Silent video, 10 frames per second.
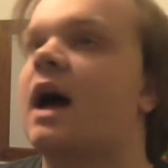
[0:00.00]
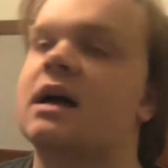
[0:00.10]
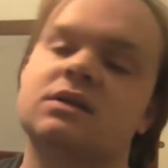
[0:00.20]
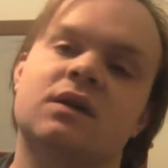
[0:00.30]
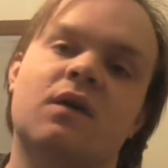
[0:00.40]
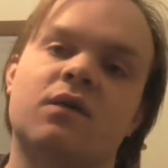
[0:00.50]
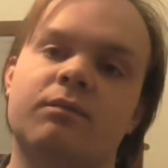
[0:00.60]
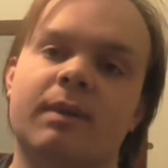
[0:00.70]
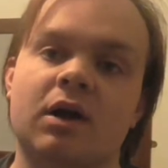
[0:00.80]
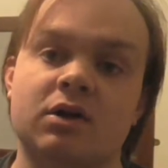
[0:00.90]
as
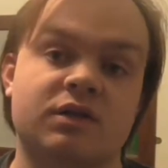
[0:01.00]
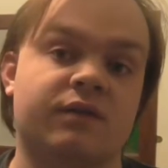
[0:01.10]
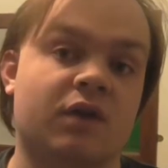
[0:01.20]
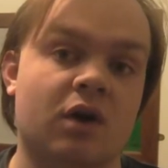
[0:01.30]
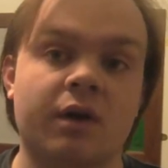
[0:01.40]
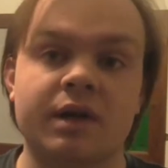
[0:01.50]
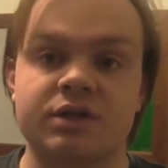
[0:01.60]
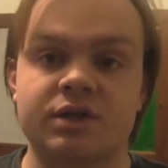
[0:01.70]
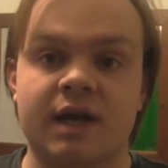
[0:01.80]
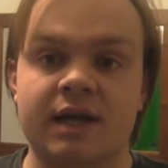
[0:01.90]
of because of the
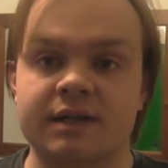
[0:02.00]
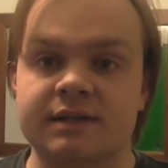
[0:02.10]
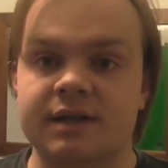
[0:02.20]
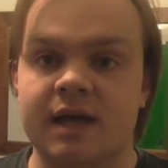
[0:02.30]
college days